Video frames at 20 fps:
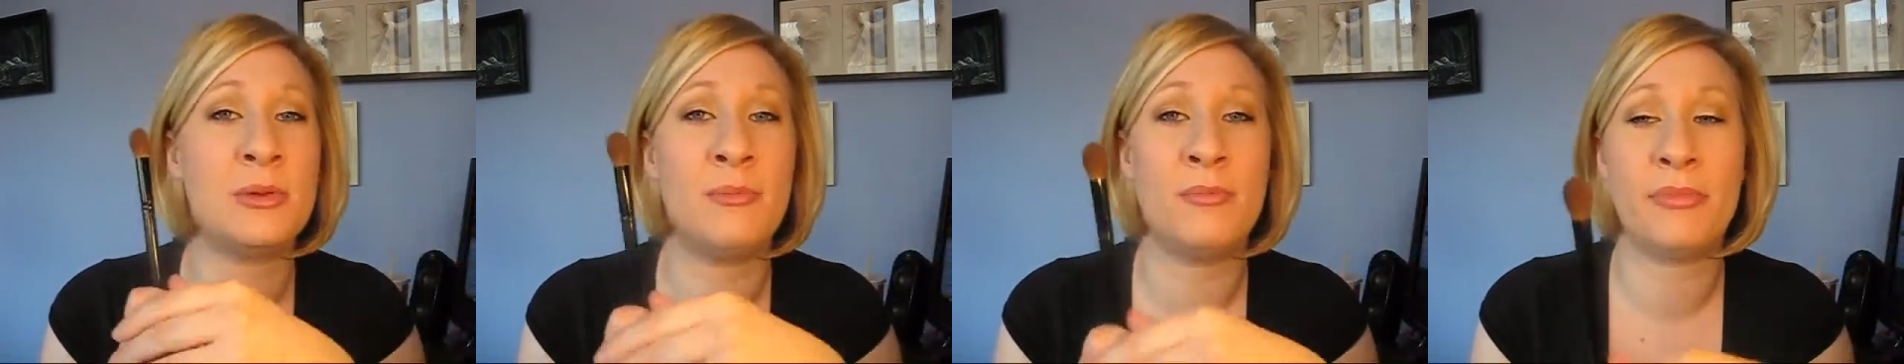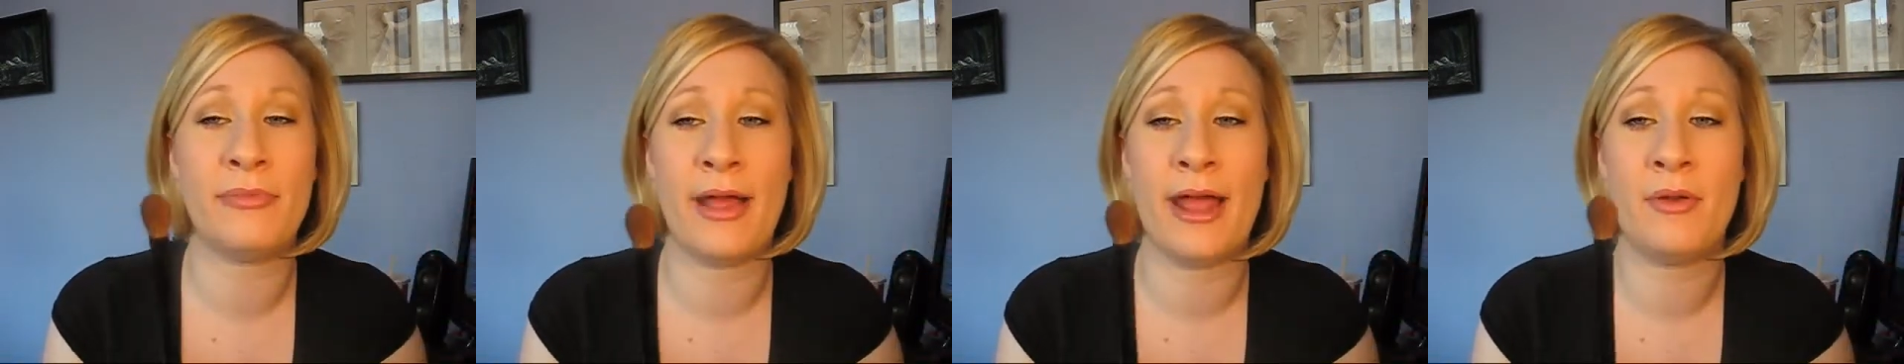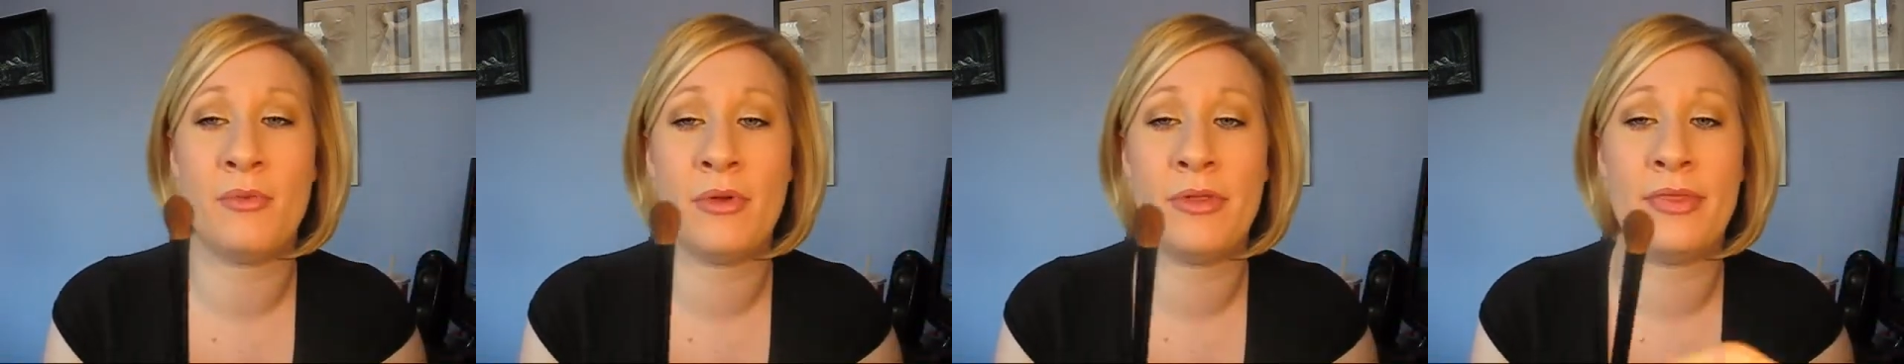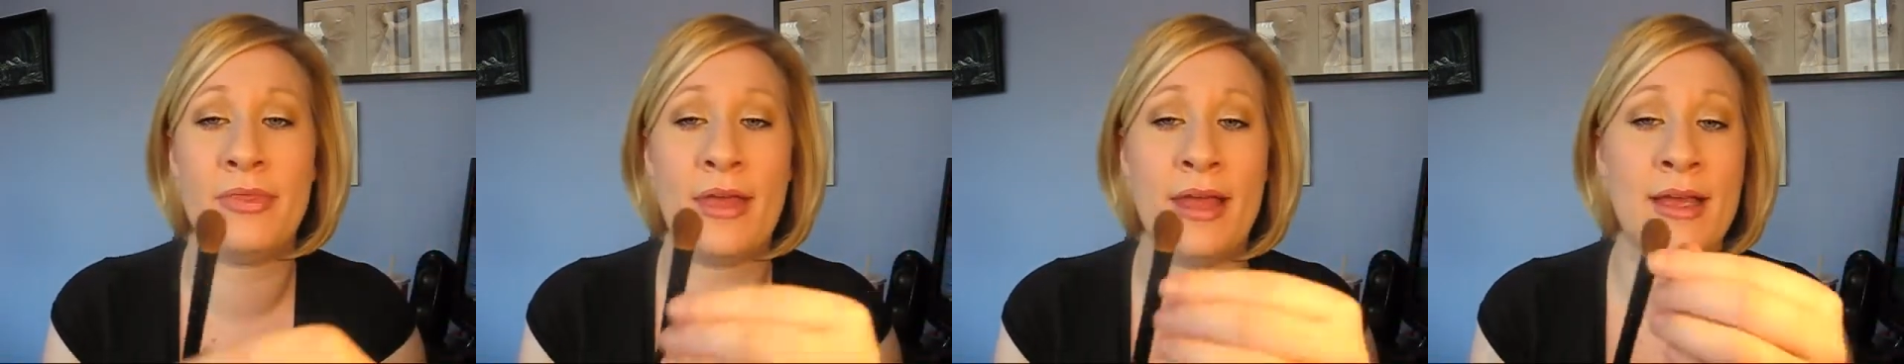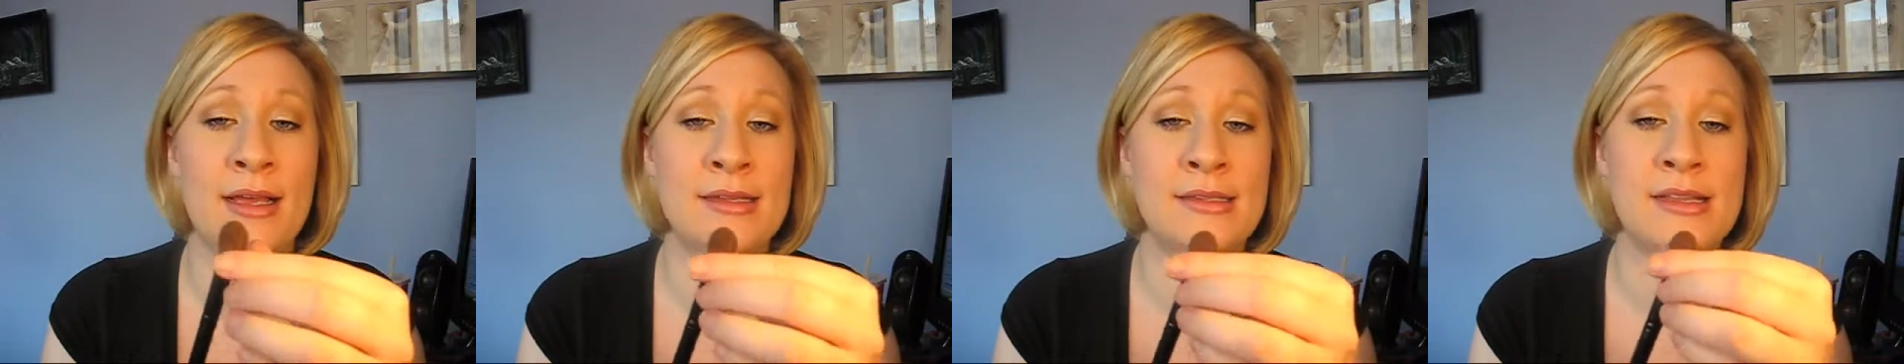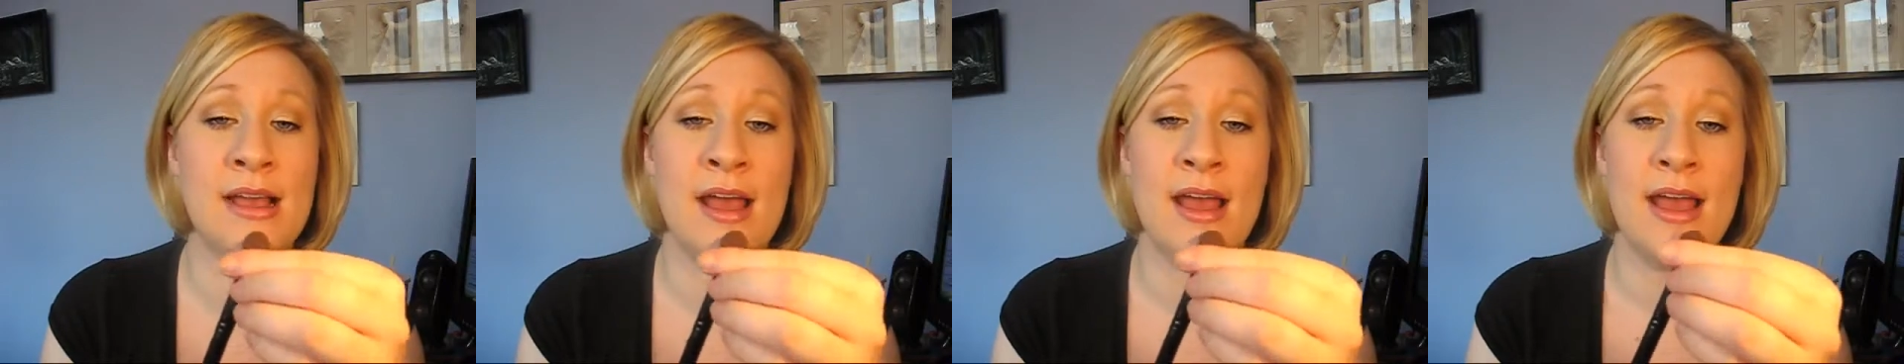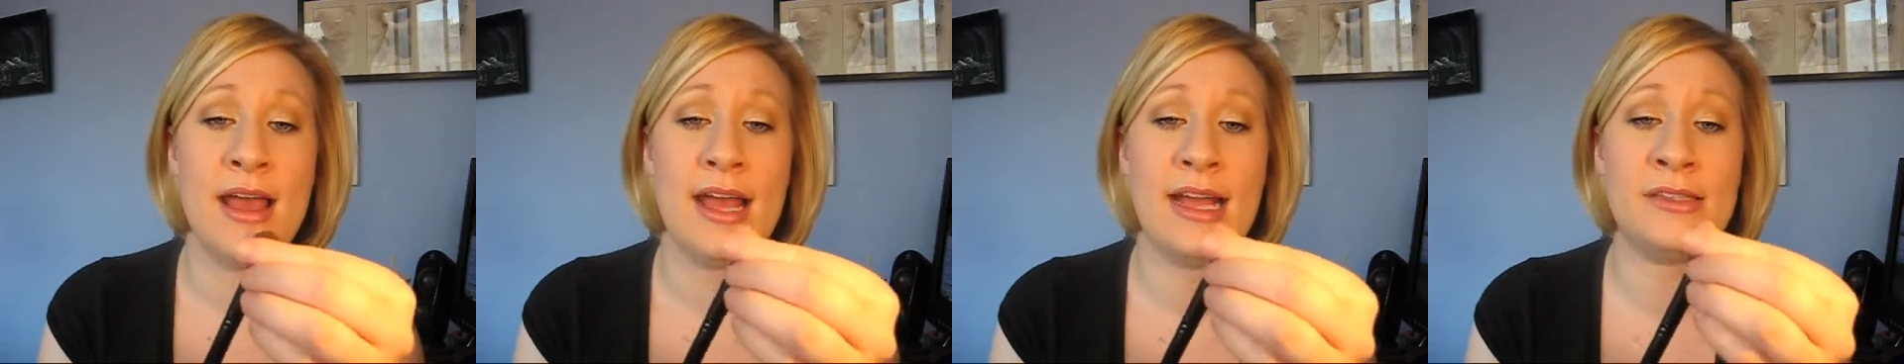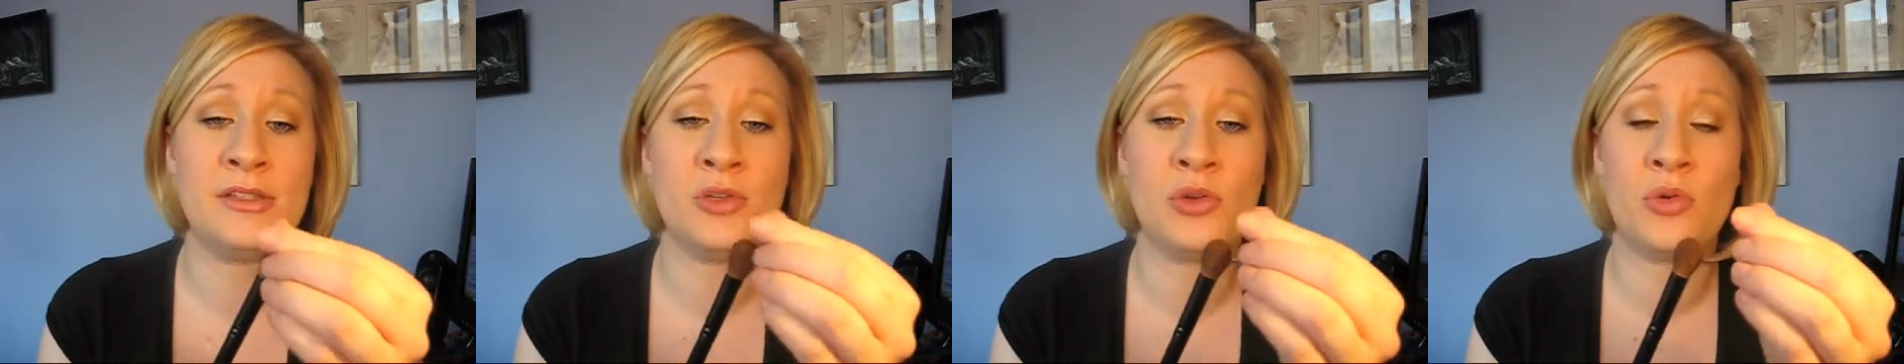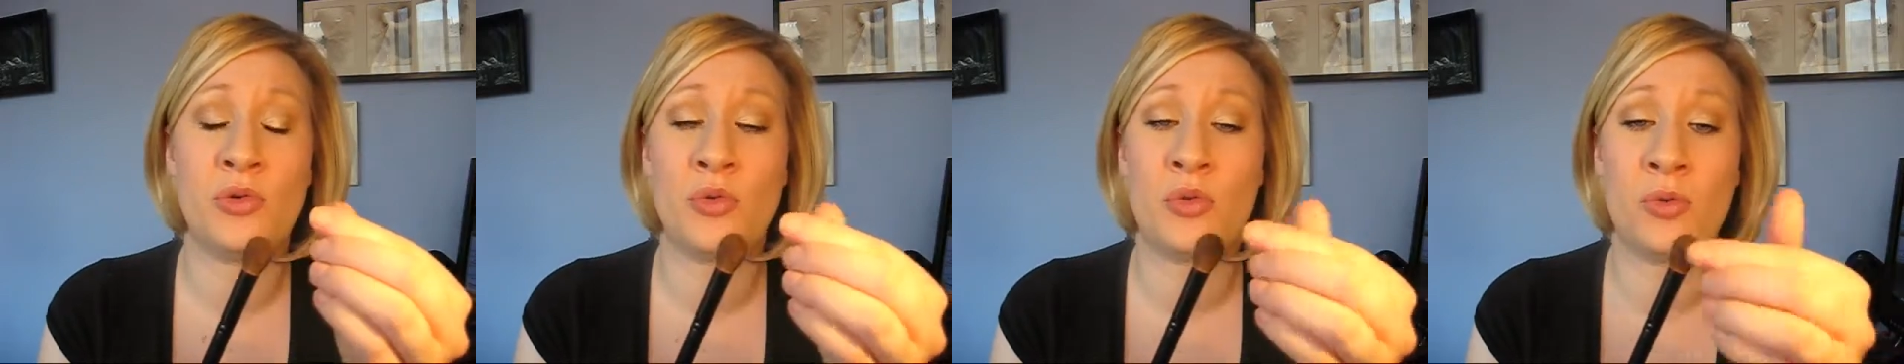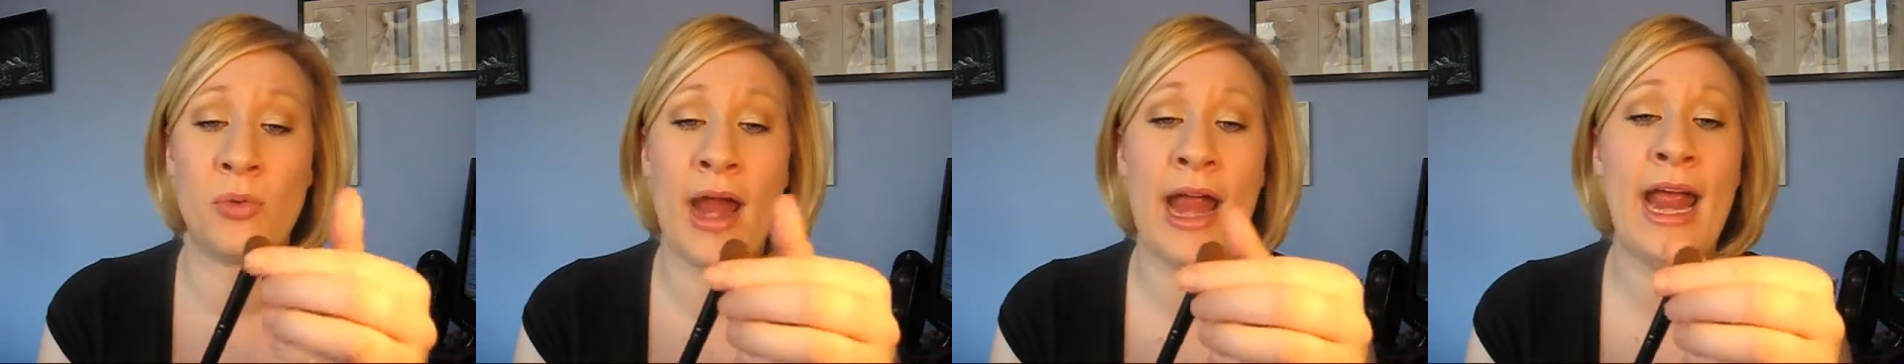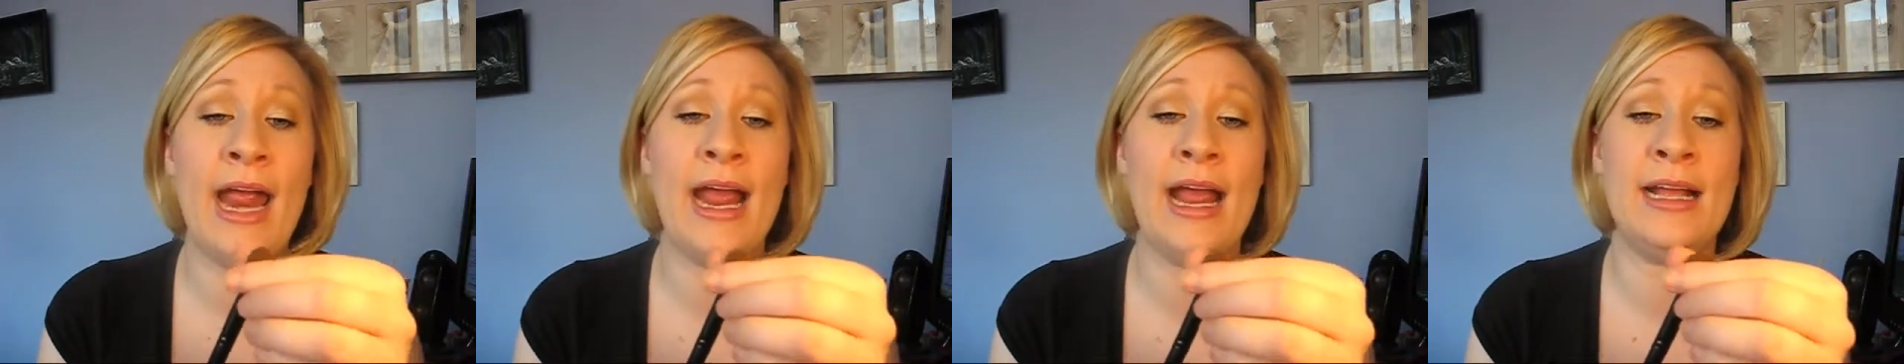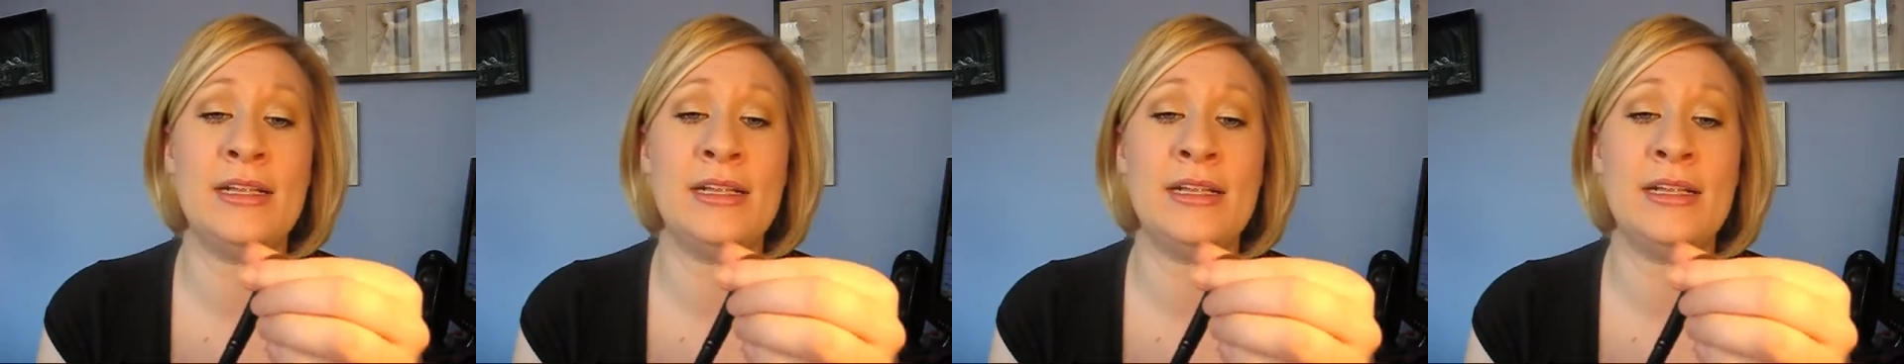and blend with this, it's great.